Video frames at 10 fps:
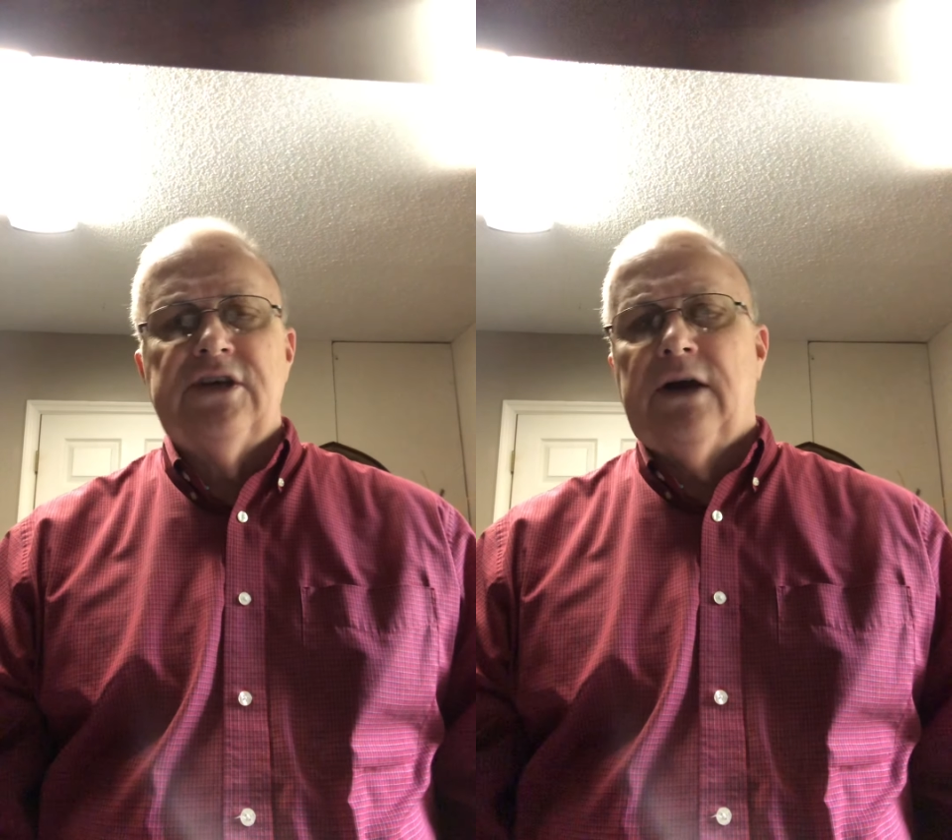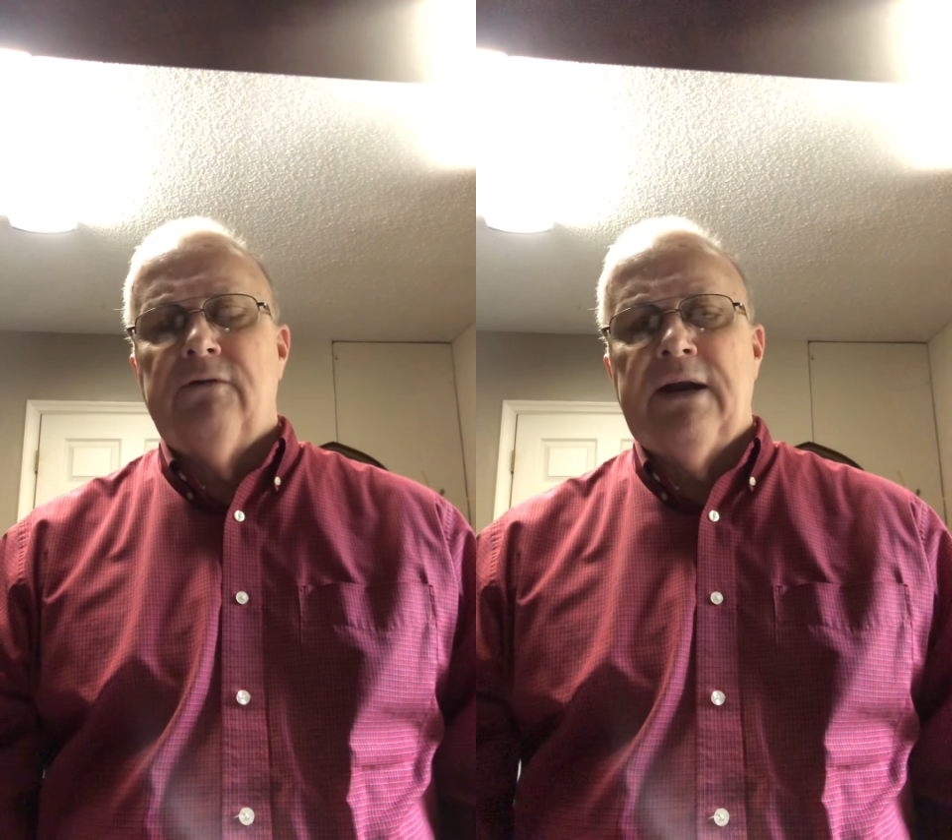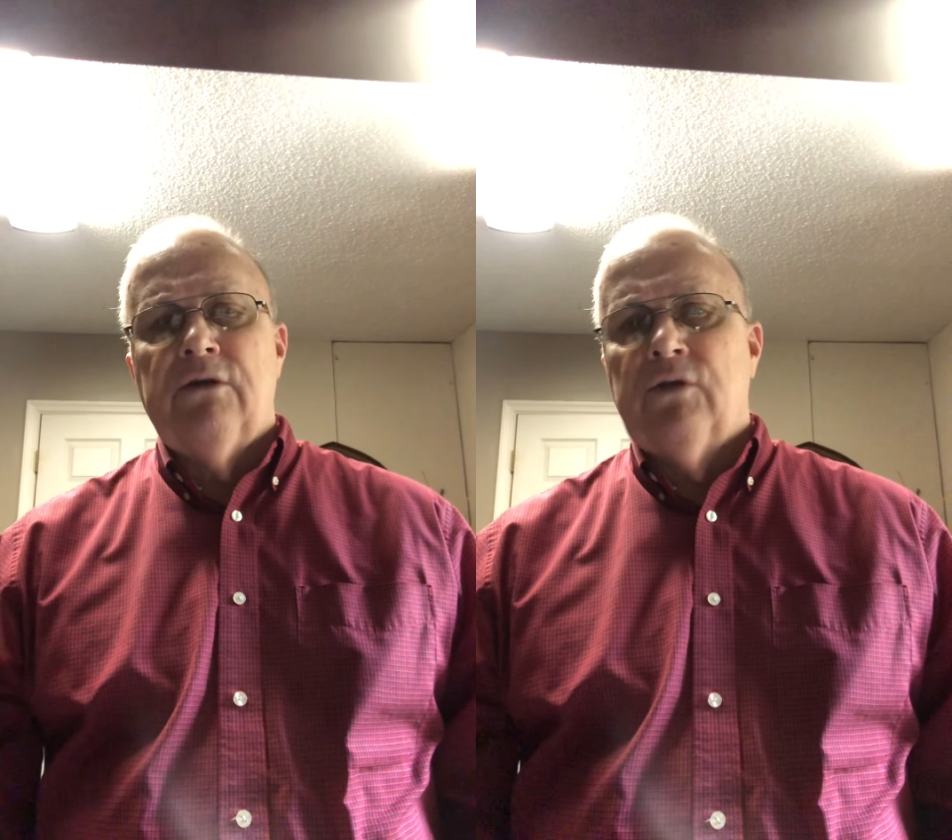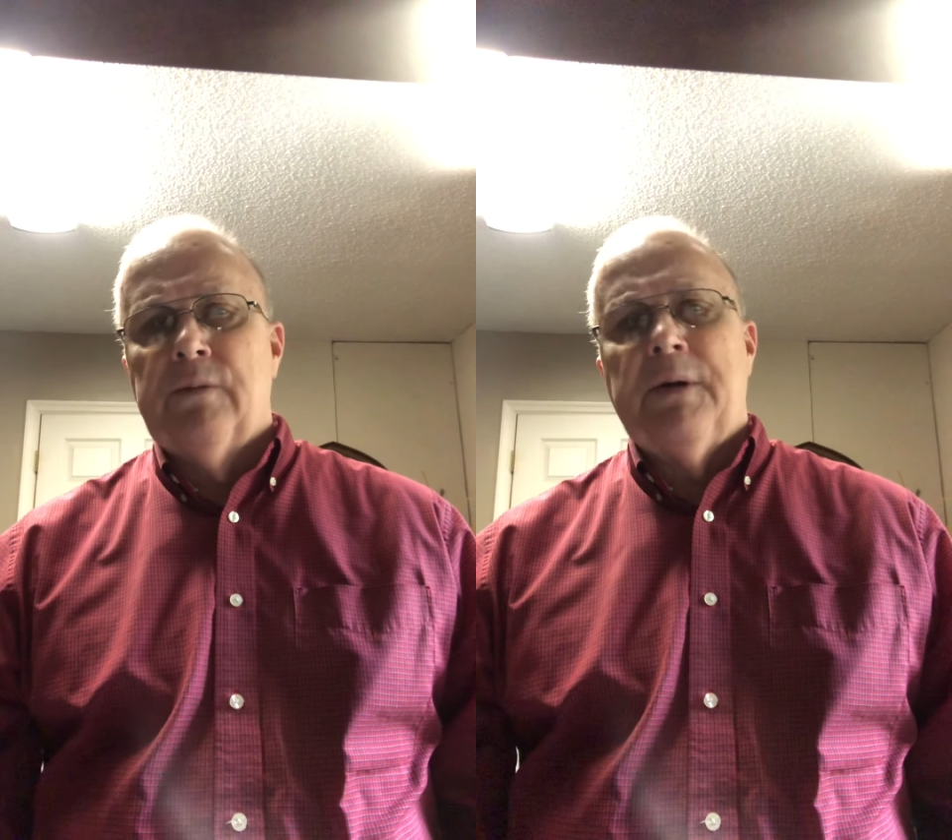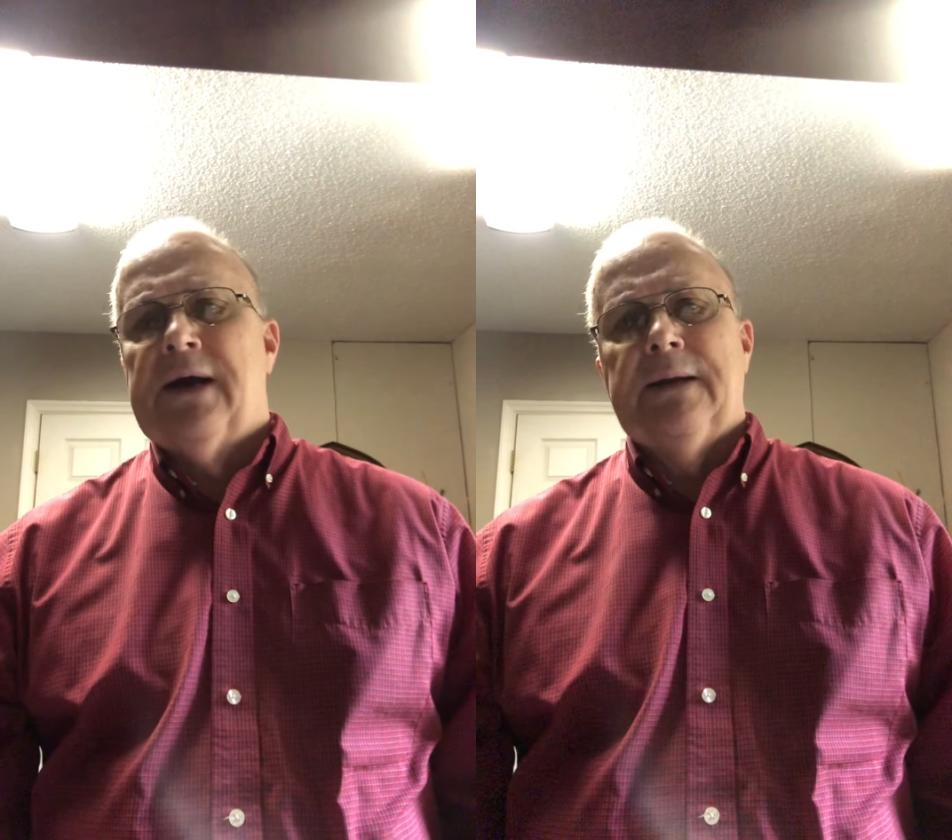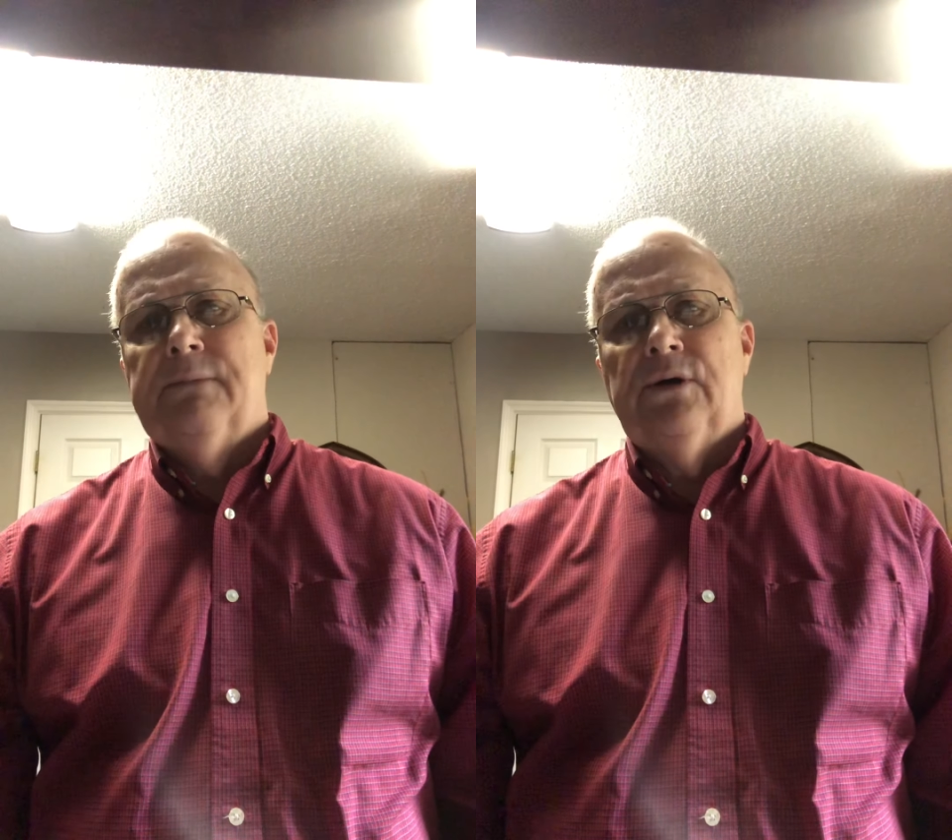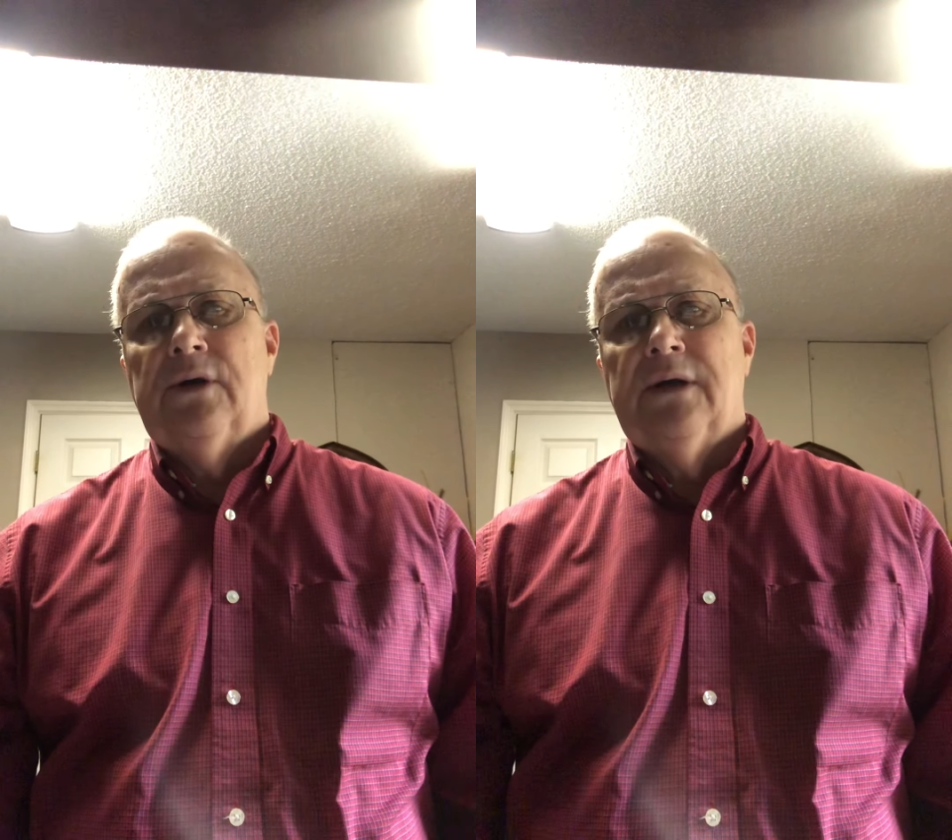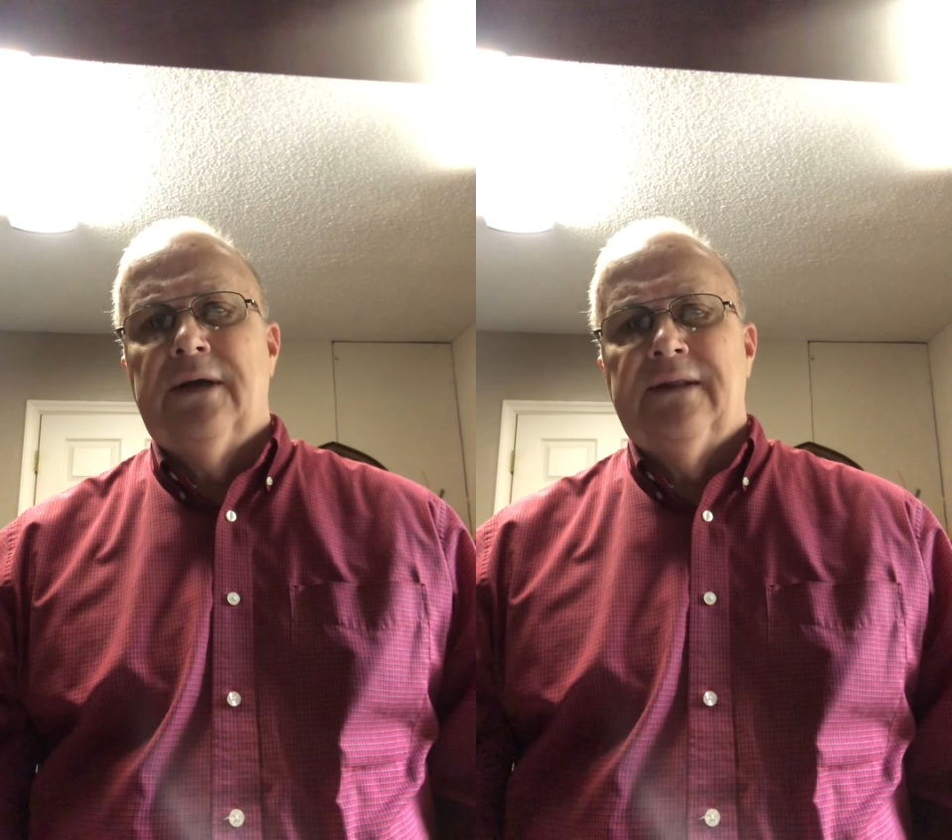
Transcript: right on their pocketbook.